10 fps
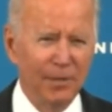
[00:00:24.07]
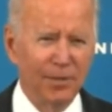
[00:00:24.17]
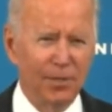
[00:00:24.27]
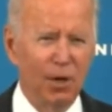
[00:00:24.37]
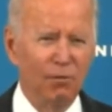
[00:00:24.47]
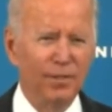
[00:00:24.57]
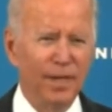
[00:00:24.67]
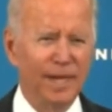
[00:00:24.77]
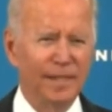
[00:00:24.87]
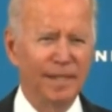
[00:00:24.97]
a
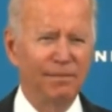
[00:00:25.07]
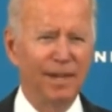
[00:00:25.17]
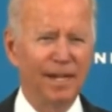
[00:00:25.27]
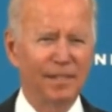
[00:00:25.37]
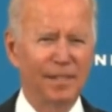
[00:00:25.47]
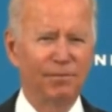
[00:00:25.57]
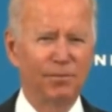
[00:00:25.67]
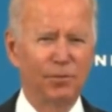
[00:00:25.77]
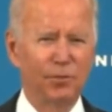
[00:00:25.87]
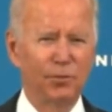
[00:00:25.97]
COVID-19 vaccine
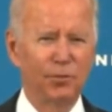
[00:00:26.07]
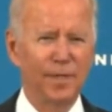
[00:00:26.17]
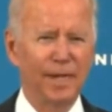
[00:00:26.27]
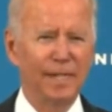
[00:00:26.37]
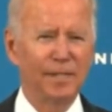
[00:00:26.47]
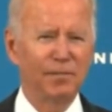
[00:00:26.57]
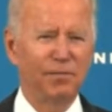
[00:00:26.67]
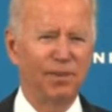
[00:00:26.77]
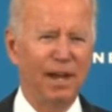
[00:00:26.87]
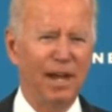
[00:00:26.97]
for children ages
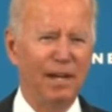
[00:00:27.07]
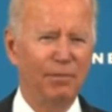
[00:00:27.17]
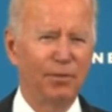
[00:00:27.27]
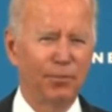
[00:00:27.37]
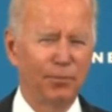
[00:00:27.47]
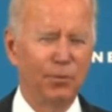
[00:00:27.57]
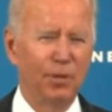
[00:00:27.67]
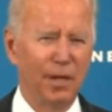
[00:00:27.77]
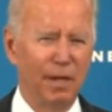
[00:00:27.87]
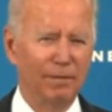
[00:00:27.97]
5 through
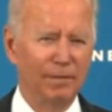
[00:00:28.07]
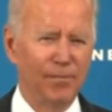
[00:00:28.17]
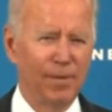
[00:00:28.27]
11.